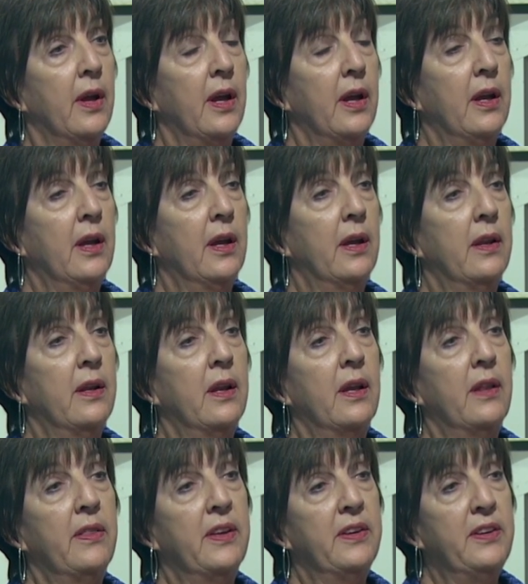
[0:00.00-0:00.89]
And
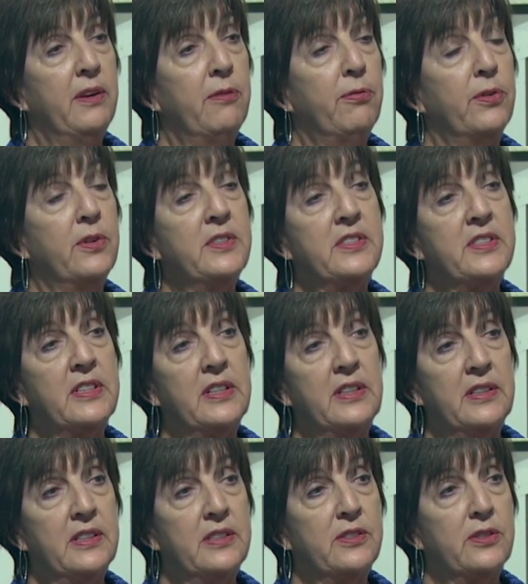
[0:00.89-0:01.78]
the difference
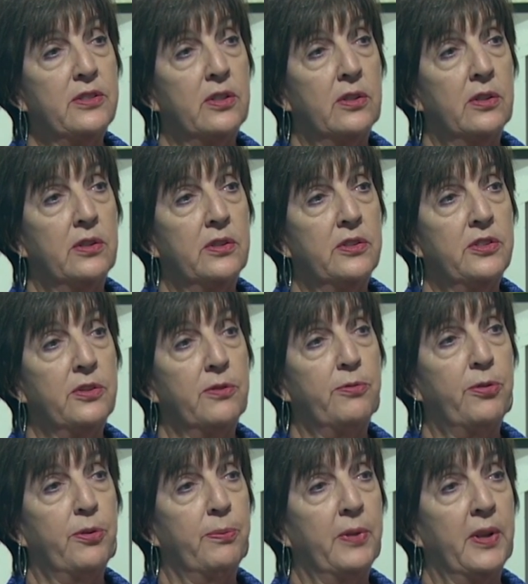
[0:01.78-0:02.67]
in this surge
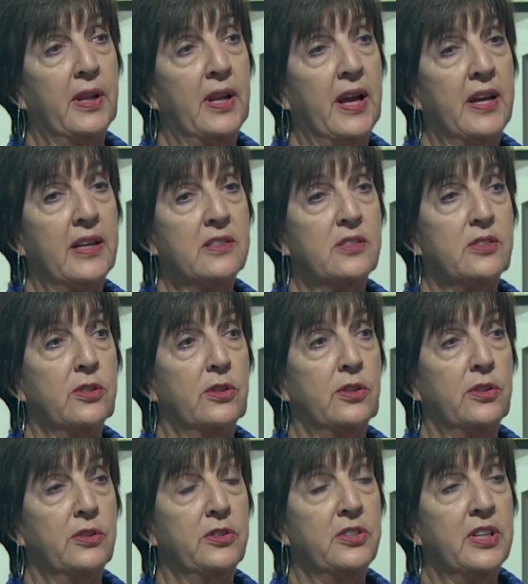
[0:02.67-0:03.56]
from the last
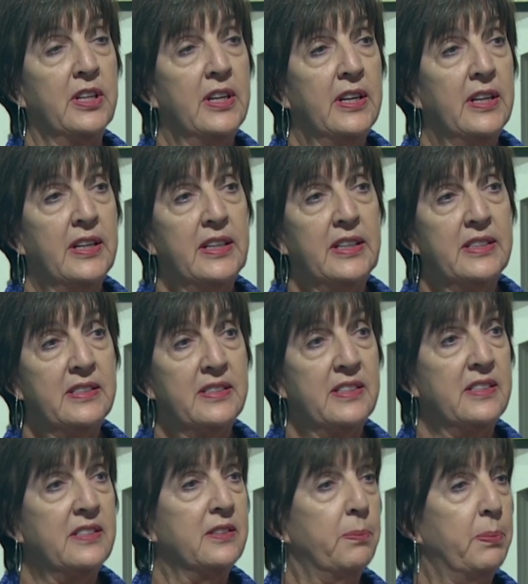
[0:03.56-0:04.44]
surge is
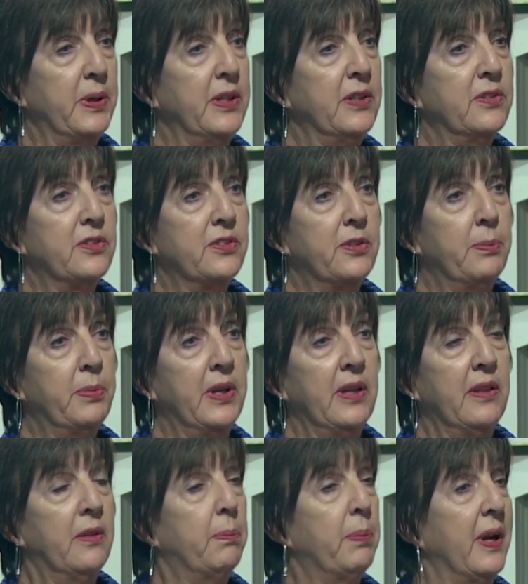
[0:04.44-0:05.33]
this appears to
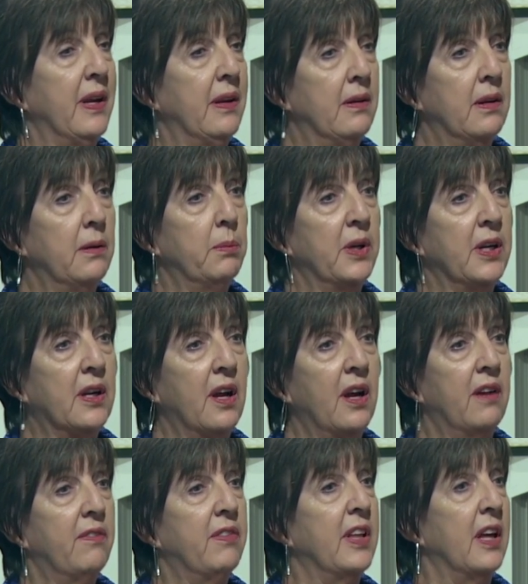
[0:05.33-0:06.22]
be the pandemic
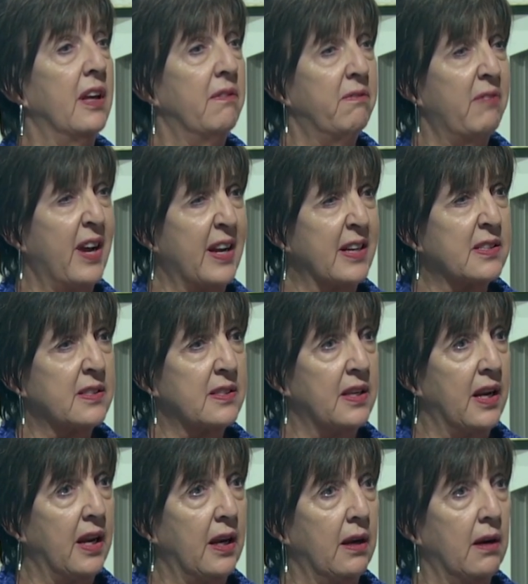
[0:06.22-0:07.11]
of the
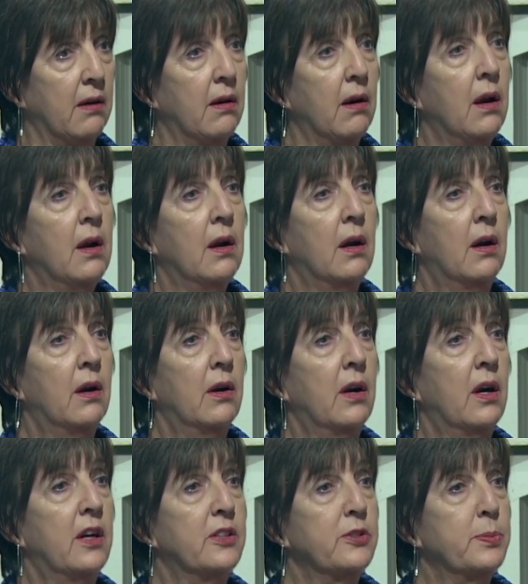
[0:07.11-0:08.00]
unvaccinated. Our
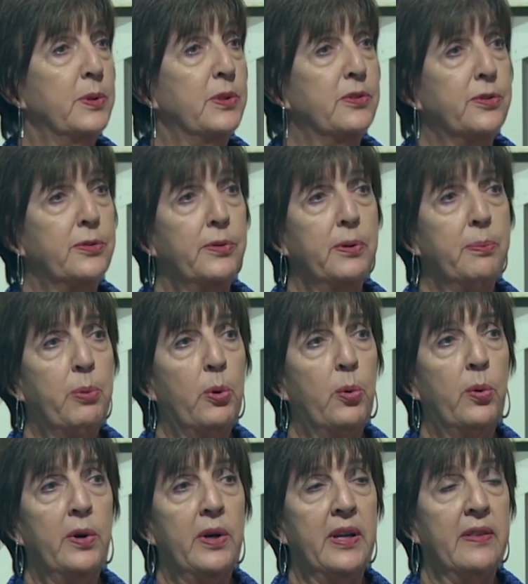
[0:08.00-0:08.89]
hospitals are
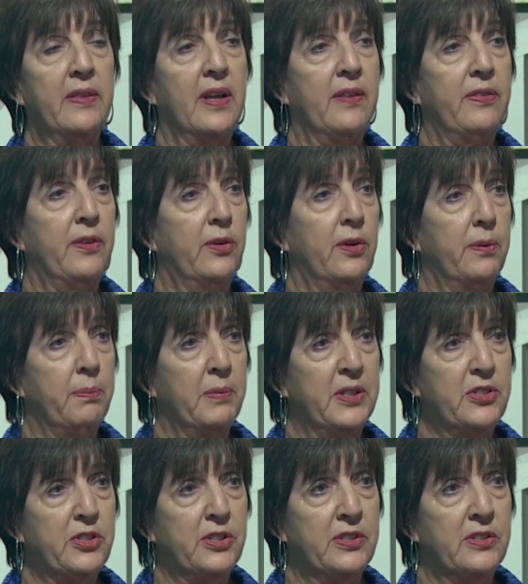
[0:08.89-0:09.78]
reporting that their
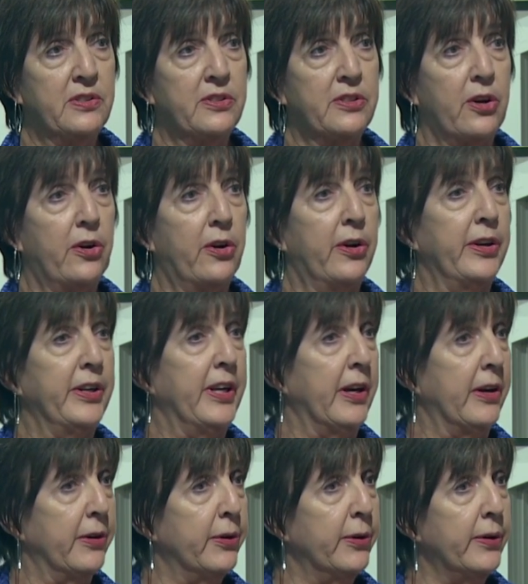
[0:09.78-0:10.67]
admissions are
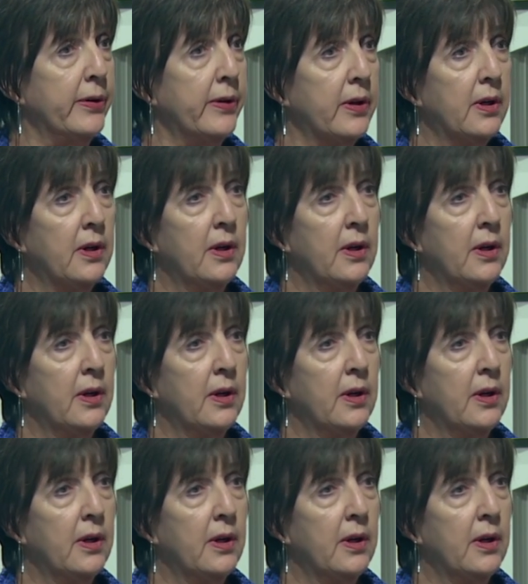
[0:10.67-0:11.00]
younger.